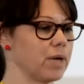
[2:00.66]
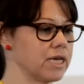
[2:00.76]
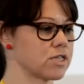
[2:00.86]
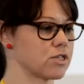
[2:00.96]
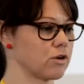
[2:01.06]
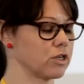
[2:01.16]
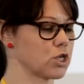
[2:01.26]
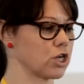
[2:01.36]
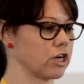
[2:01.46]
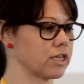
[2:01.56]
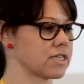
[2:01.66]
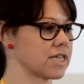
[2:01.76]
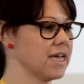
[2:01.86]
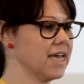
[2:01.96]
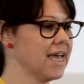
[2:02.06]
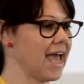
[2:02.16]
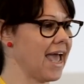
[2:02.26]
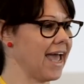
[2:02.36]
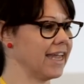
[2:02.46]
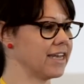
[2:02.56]
of pays its own insurance.
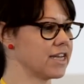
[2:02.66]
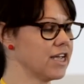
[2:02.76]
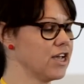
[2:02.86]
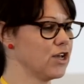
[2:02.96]
And